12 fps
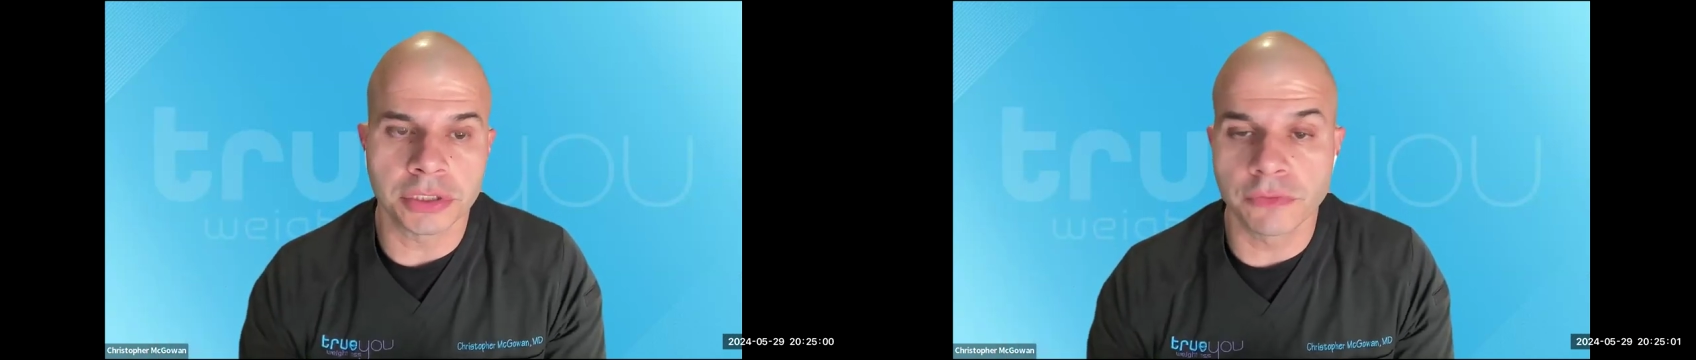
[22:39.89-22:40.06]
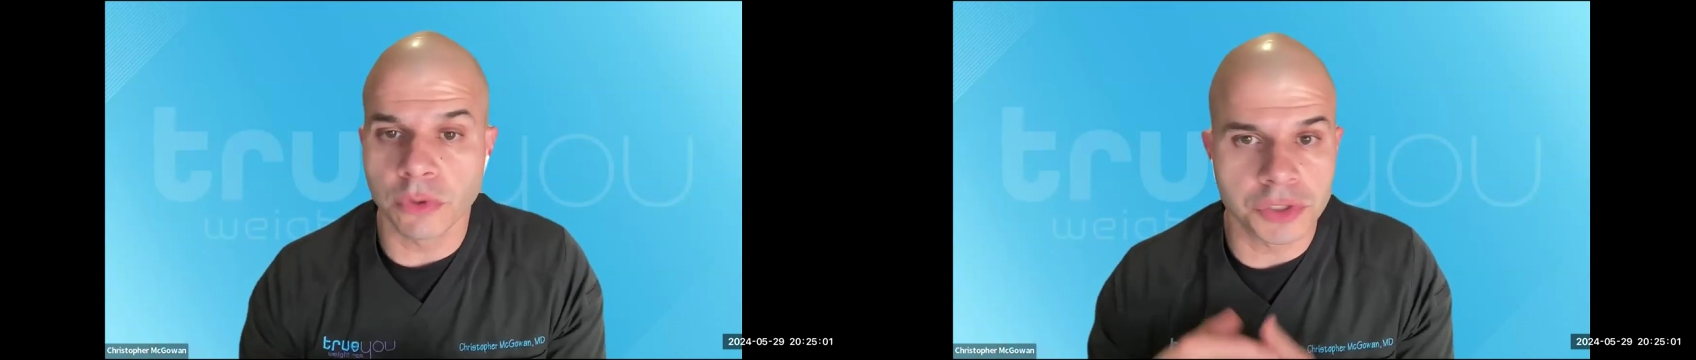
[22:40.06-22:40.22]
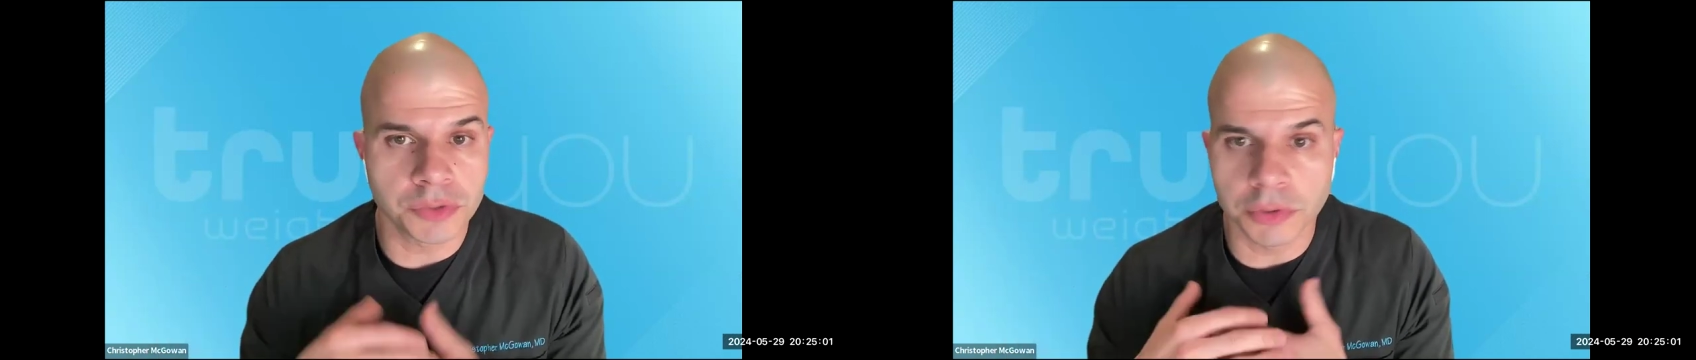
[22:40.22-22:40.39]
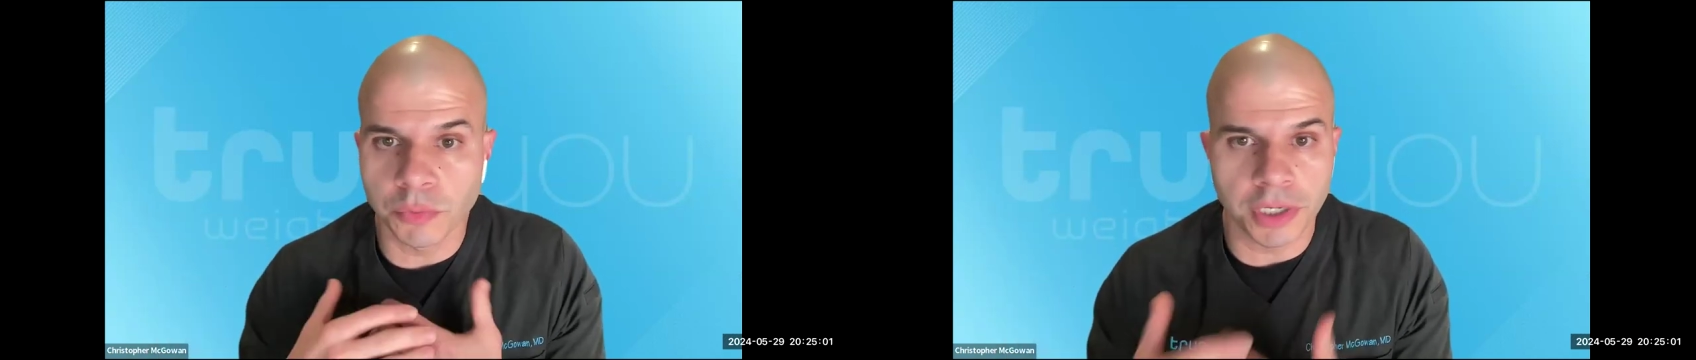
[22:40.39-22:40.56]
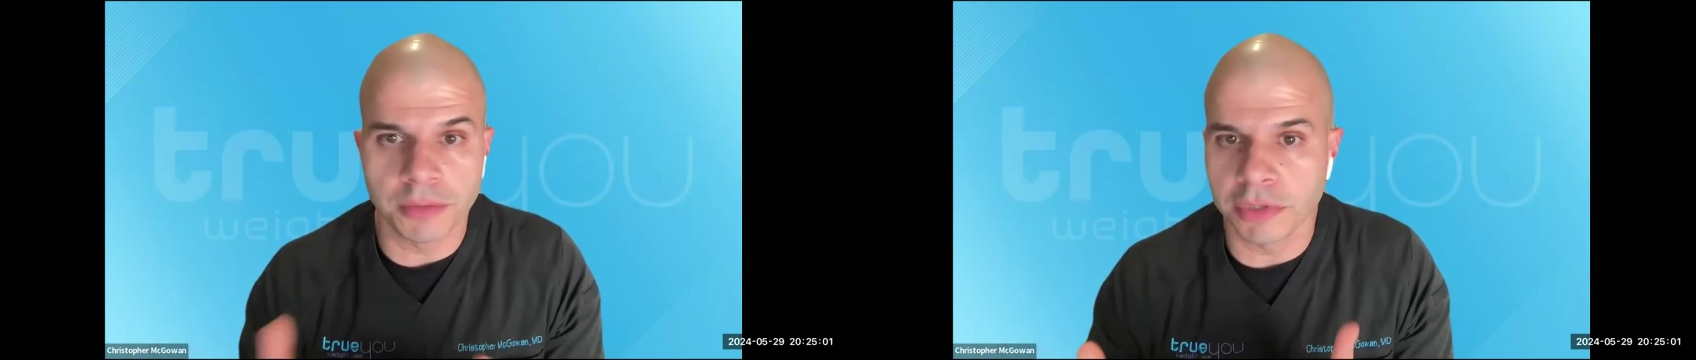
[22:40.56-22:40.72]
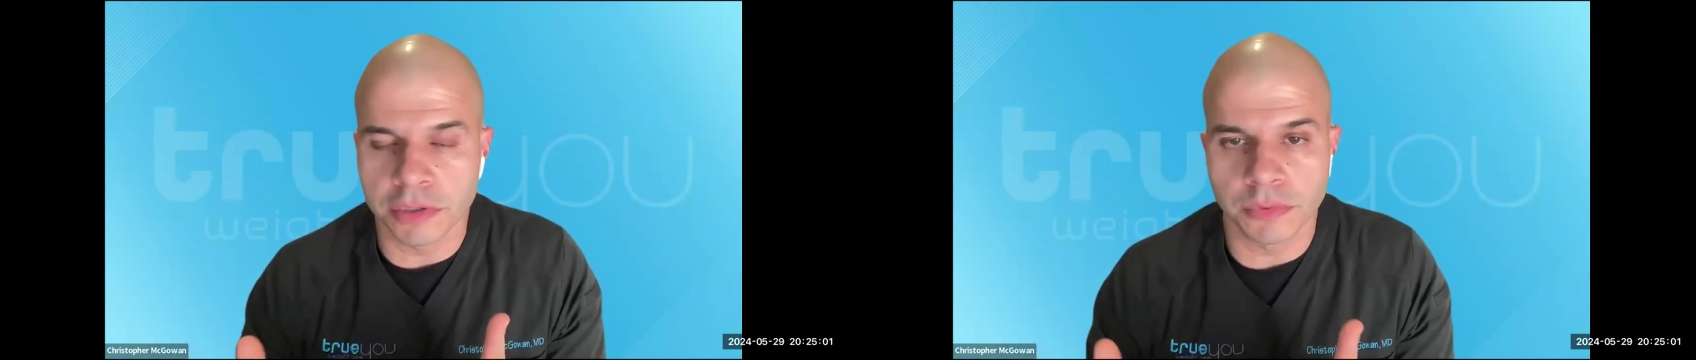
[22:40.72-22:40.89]
Of course, we'd want
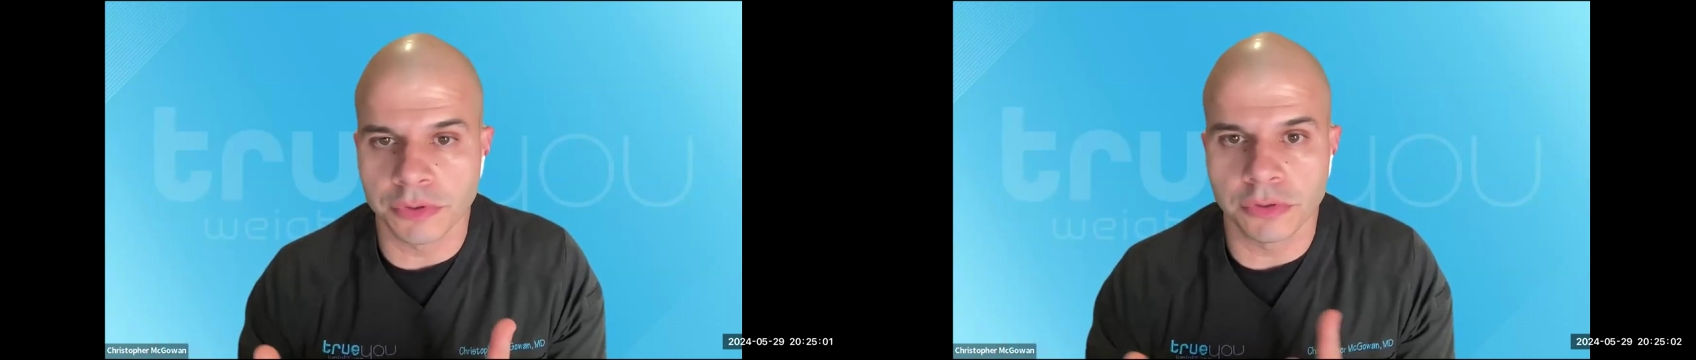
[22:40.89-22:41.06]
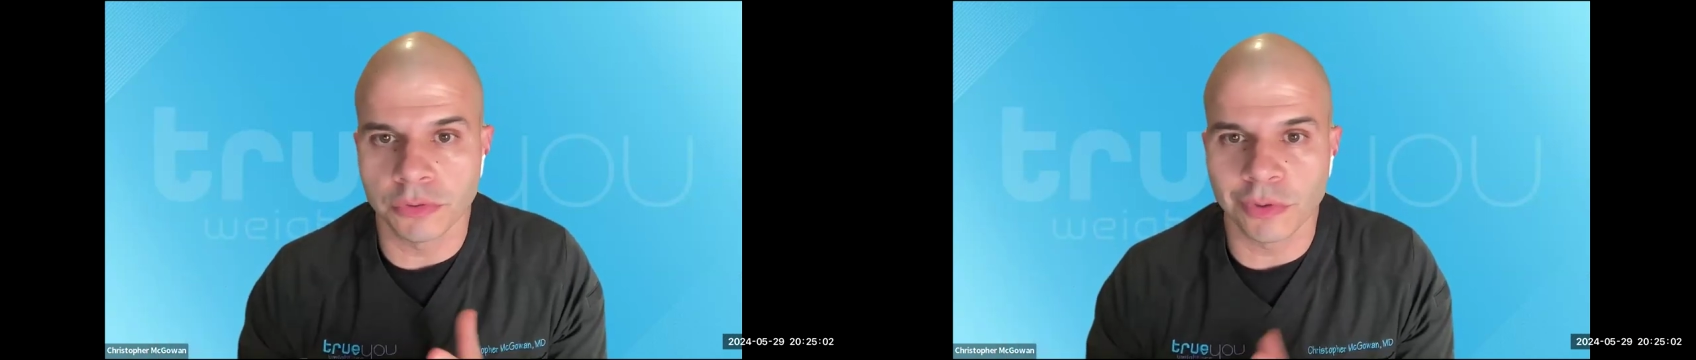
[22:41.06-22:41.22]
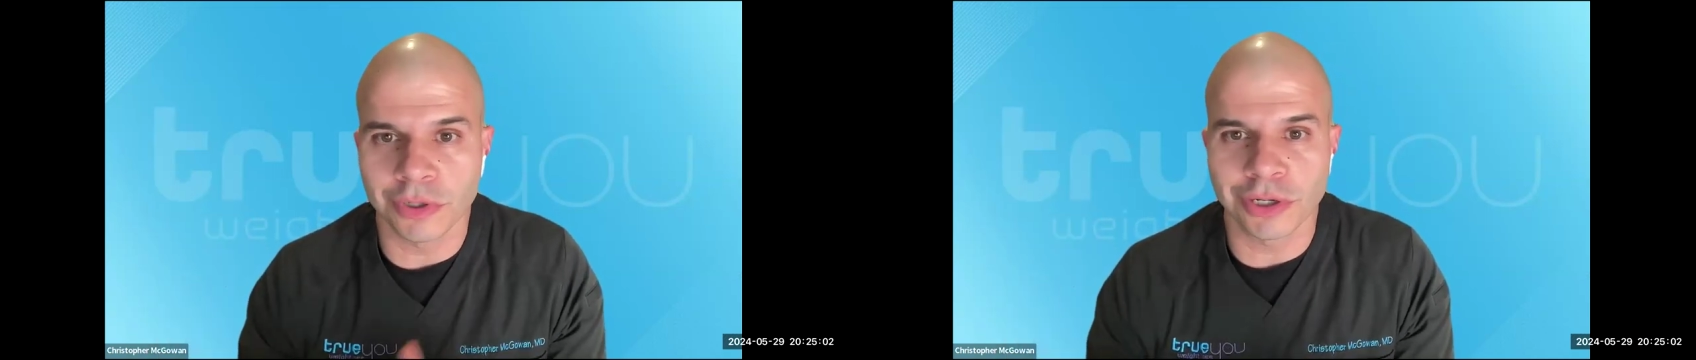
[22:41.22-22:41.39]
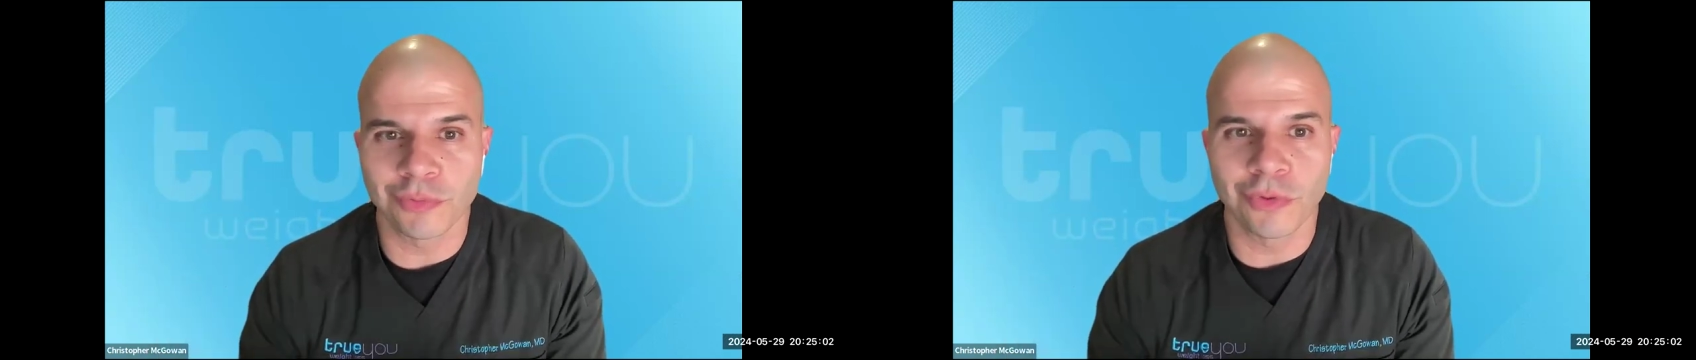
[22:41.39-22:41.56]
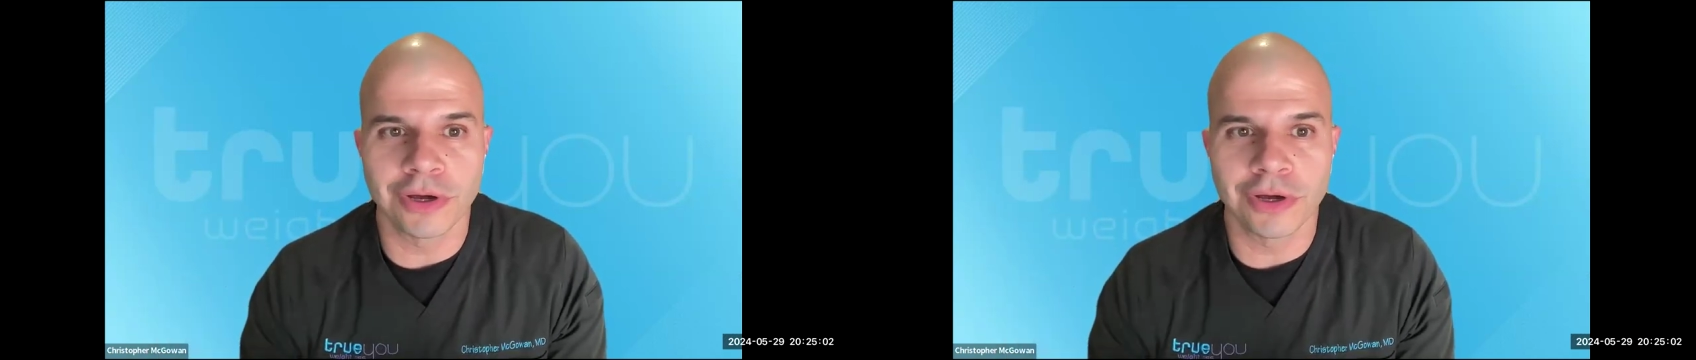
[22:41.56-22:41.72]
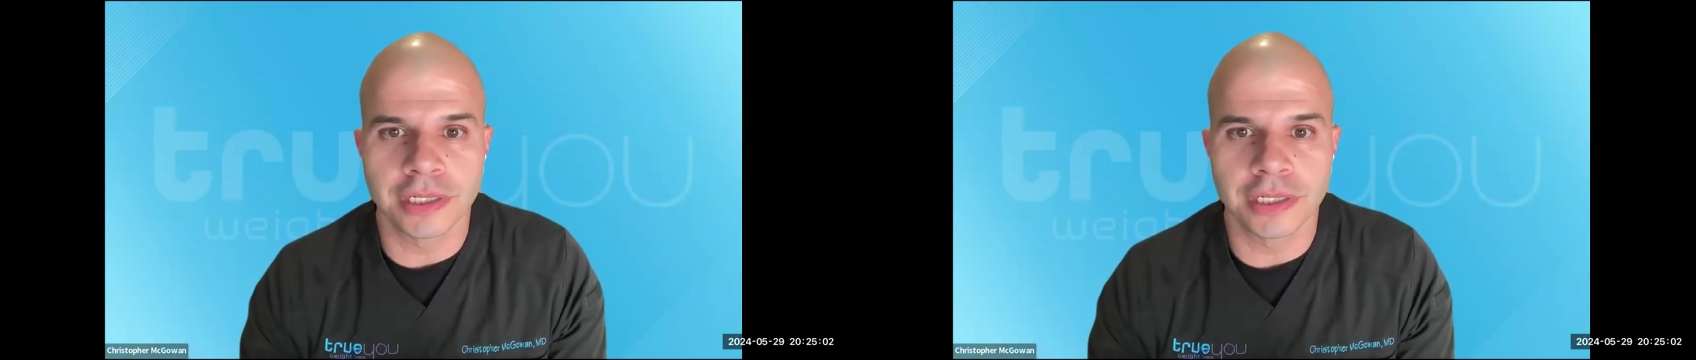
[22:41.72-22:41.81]
to meet with you one-on-one